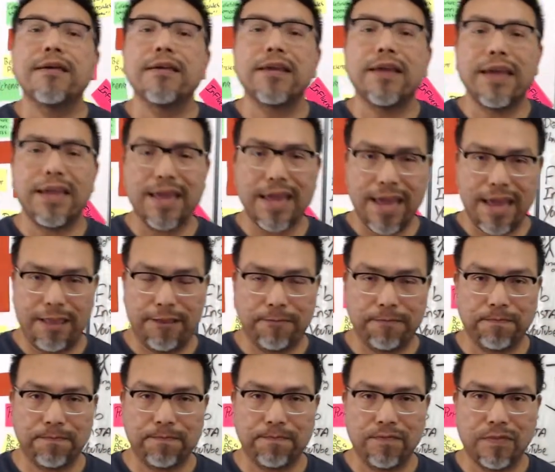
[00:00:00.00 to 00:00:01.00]
Again,
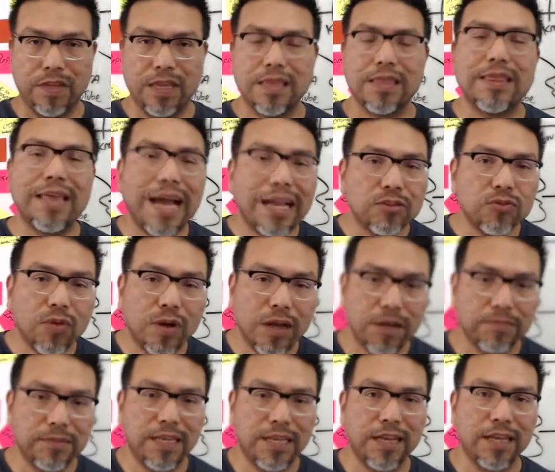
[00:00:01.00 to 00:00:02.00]
that's why
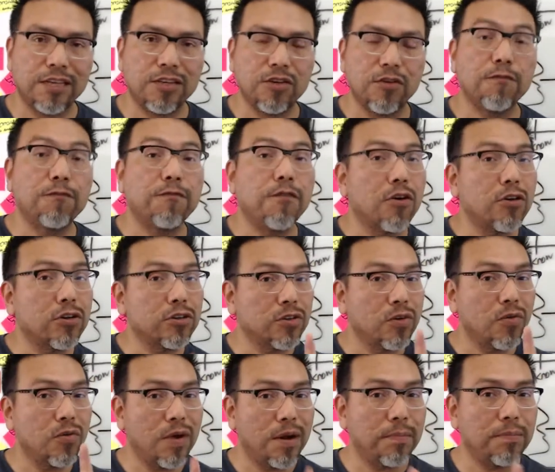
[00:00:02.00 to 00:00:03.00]
I'm telling you, focus
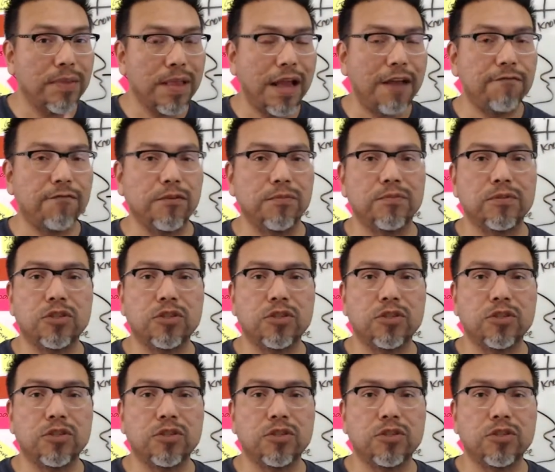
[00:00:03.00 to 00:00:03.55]
on one platform.